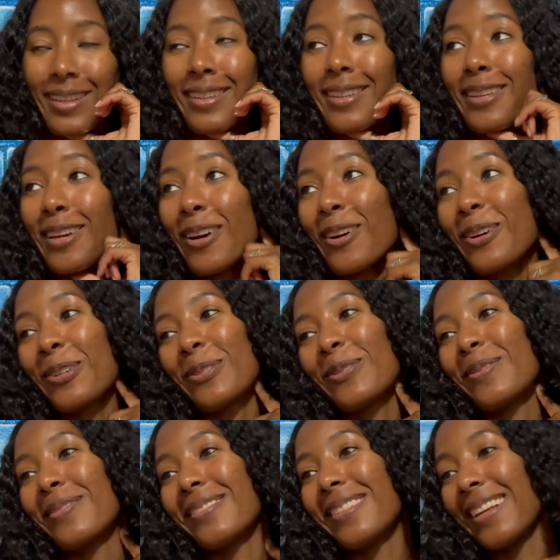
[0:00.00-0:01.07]
Y'all,
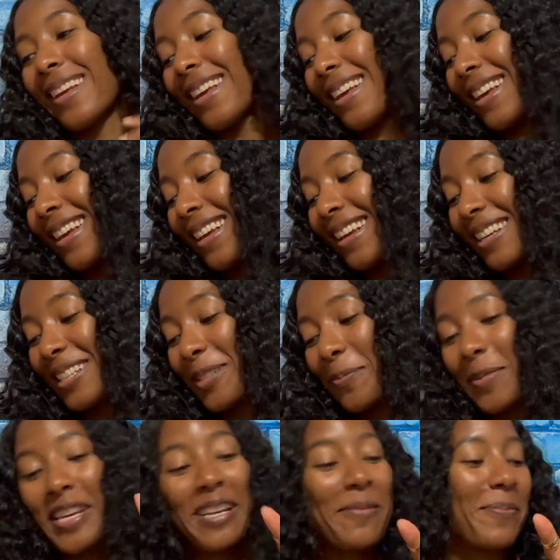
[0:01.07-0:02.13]
it's
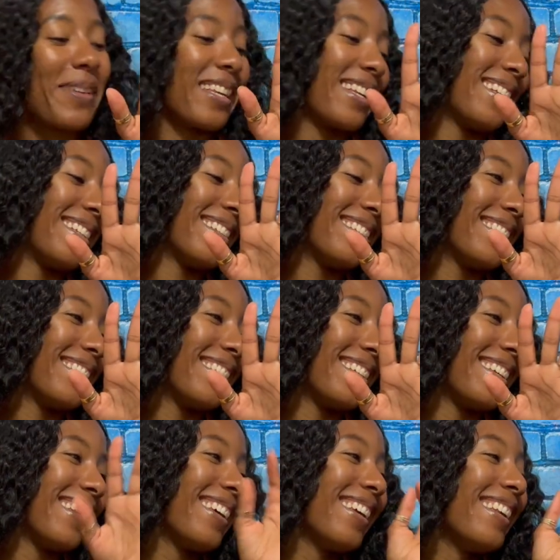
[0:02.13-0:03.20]
been a minute.
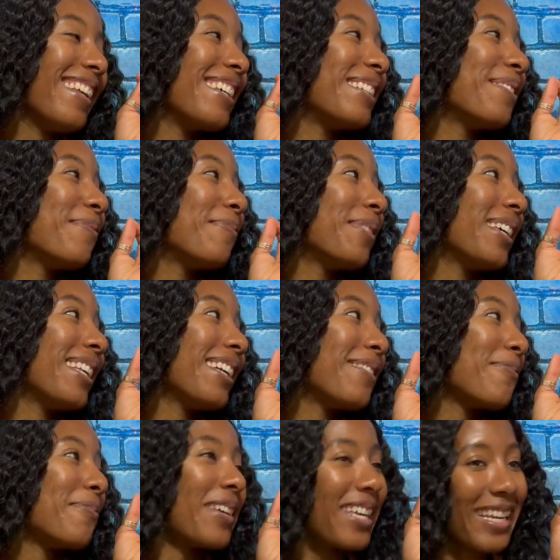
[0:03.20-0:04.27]
It has been a
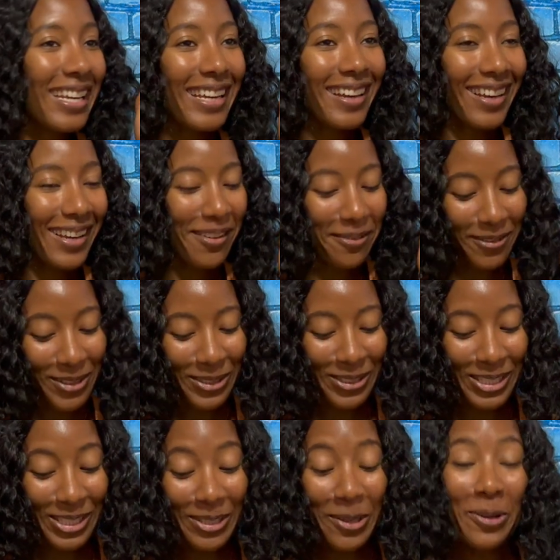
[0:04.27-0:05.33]
minute, and it feels
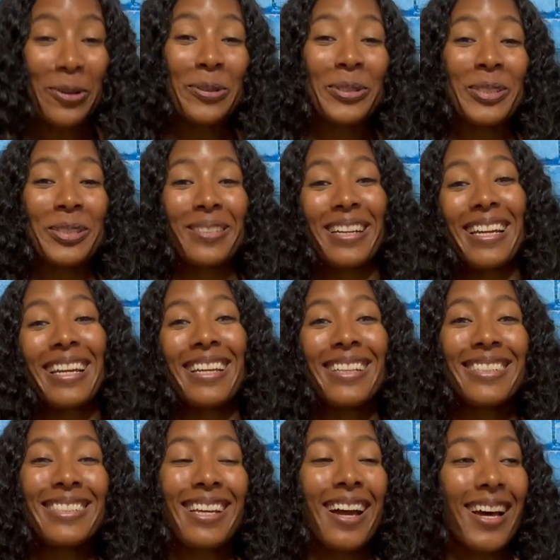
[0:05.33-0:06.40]
so
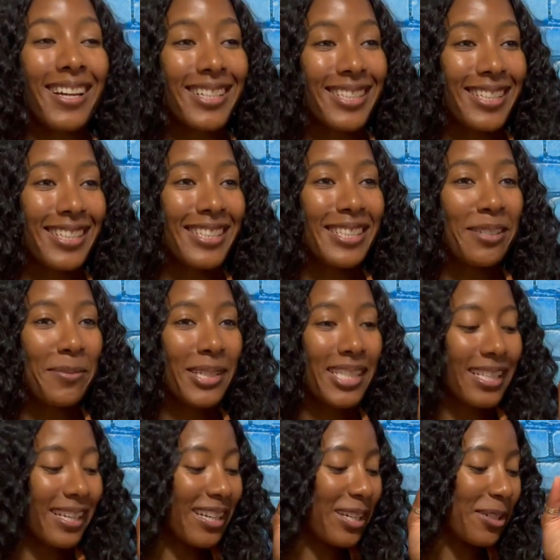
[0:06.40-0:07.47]
strange, honestly, to be
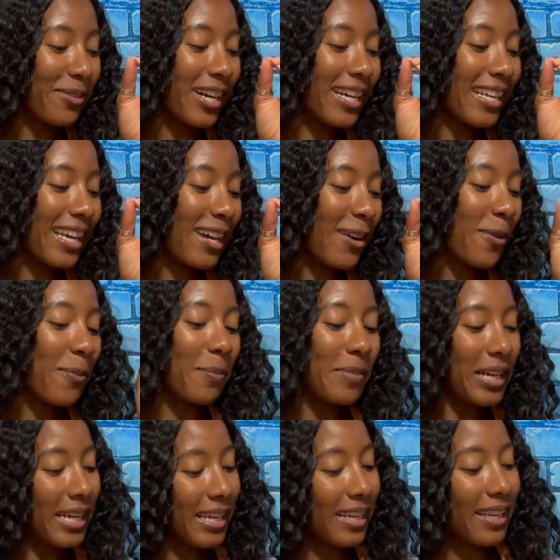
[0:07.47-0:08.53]
sitting here right now.
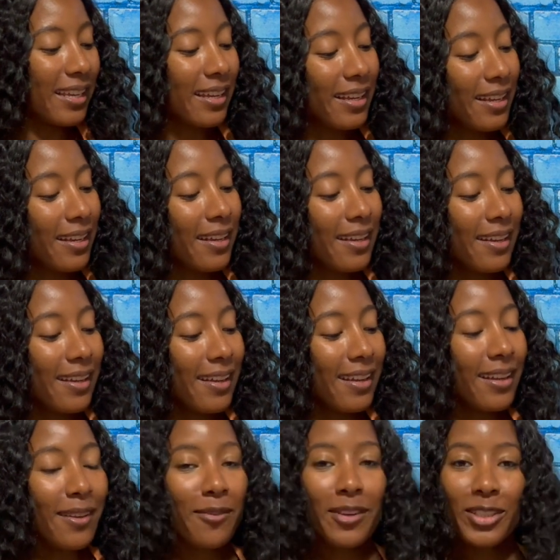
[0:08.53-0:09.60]
But
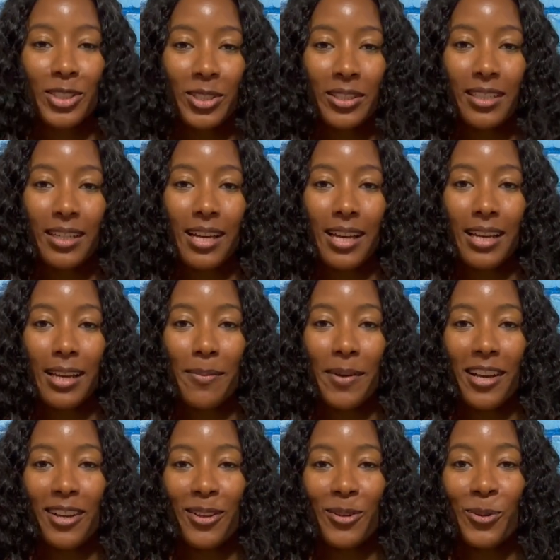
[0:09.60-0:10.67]
eventually, you got to get
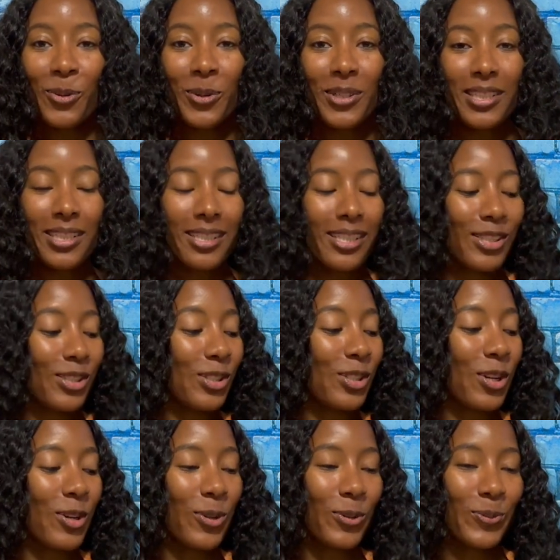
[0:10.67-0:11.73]
back on the horse.
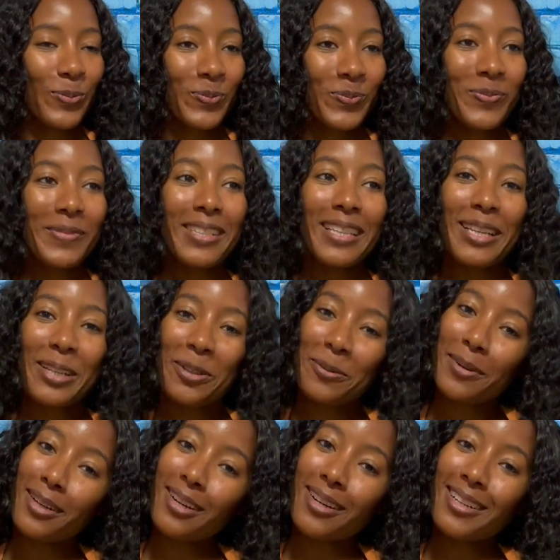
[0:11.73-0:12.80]
So here
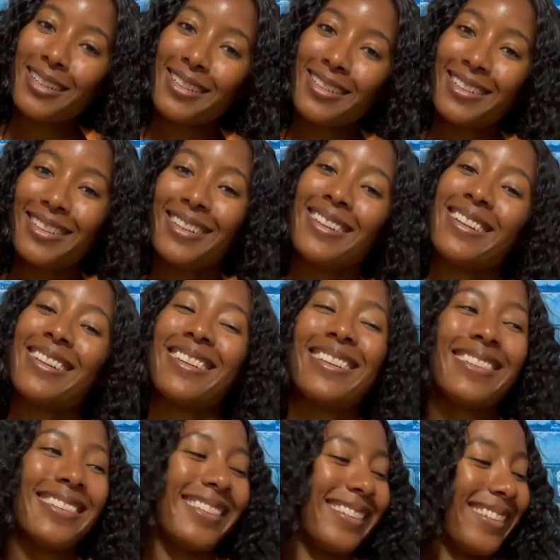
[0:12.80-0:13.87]
we are.